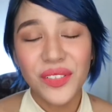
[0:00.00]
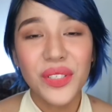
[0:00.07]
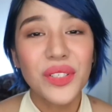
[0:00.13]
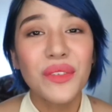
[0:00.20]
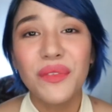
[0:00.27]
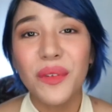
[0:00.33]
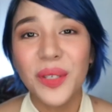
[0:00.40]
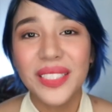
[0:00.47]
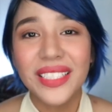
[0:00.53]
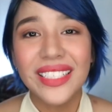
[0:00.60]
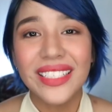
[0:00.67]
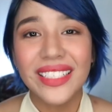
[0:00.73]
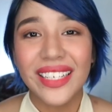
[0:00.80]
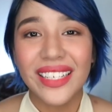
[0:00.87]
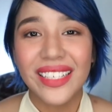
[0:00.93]
after the
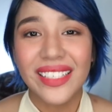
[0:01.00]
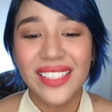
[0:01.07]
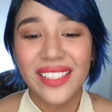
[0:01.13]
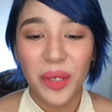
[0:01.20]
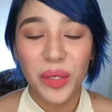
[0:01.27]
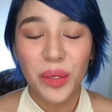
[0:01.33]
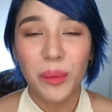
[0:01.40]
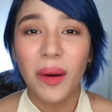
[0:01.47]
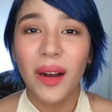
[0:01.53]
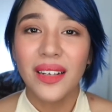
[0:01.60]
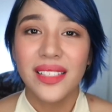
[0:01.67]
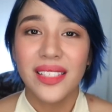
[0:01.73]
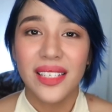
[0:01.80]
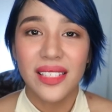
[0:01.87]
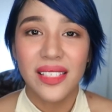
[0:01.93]
14 days in the
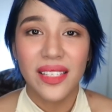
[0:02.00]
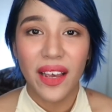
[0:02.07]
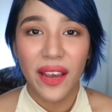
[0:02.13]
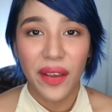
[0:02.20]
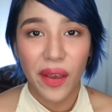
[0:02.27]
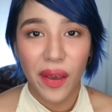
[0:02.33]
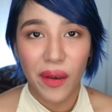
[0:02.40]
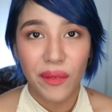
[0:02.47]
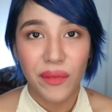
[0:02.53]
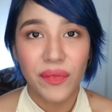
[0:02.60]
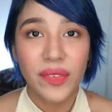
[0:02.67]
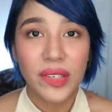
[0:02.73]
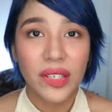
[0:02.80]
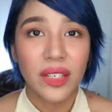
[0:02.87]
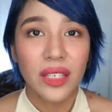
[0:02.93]
process, I have
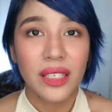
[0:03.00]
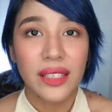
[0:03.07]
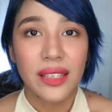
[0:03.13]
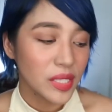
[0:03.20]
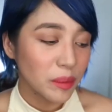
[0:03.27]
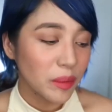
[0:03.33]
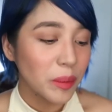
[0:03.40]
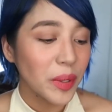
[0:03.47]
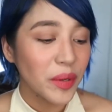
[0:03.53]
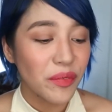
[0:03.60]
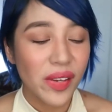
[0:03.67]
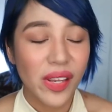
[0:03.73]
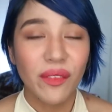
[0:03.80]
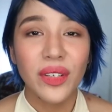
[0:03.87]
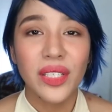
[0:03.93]
figured some of my
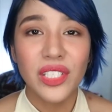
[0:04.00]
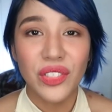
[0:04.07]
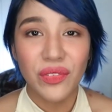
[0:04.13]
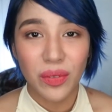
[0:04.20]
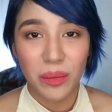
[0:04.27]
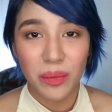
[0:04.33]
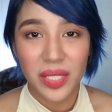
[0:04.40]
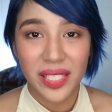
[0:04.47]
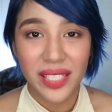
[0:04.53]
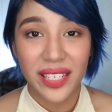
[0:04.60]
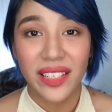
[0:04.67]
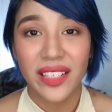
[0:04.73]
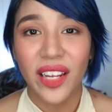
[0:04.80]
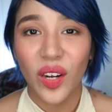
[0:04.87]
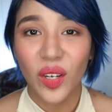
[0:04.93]
favorites from the
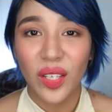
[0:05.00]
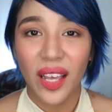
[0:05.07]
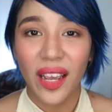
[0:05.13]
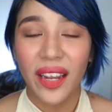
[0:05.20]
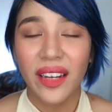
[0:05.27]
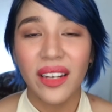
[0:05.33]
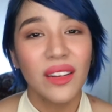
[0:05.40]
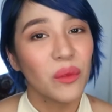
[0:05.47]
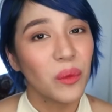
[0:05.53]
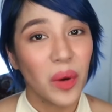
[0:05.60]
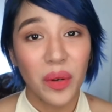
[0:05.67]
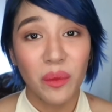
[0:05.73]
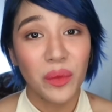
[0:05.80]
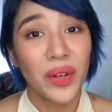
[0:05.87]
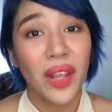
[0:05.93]
skincare line.
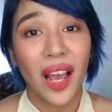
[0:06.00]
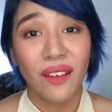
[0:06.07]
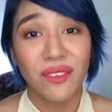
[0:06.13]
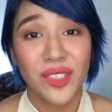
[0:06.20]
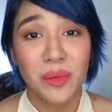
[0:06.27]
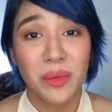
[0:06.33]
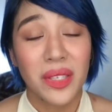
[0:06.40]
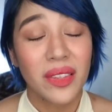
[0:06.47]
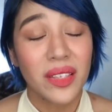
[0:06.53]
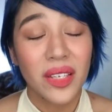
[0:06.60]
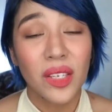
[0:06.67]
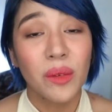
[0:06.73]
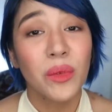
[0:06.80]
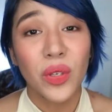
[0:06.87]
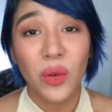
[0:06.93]
One would have to be the
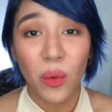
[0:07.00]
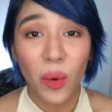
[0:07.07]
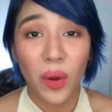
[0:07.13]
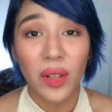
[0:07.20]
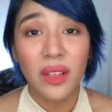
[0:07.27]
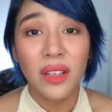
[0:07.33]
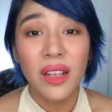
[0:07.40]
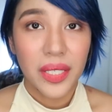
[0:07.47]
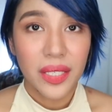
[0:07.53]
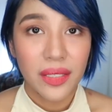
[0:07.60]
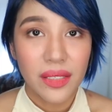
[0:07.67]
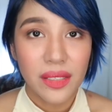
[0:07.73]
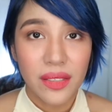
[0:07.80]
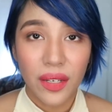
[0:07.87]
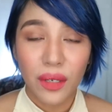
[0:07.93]
Emi oil,
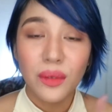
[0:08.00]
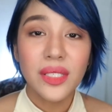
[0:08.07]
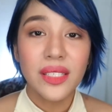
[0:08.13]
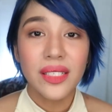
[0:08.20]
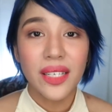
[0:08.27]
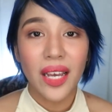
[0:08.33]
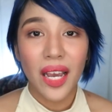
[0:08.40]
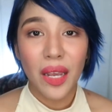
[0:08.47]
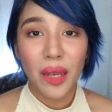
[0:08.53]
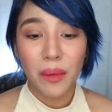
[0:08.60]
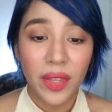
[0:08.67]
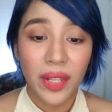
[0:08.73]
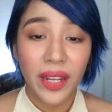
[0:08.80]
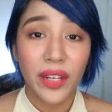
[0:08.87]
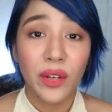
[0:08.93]
because there was a
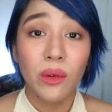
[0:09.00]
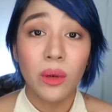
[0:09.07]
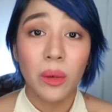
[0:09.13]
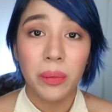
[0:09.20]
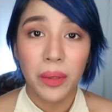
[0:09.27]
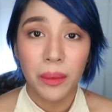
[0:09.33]
time that I grew a